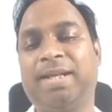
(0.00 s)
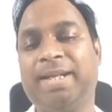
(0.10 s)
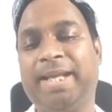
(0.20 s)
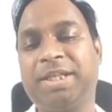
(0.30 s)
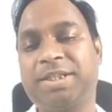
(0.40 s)

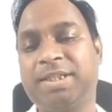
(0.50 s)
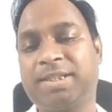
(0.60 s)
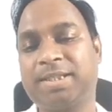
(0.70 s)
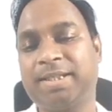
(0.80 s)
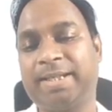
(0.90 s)
Next is
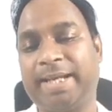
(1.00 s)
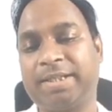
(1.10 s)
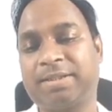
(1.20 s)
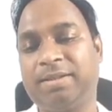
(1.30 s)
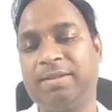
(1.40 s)
the
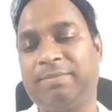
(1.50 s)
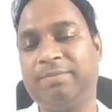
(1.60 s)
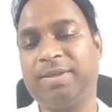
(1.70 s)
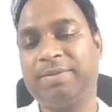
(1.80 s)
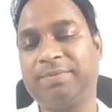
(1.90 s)
rational
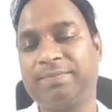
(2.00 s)
number.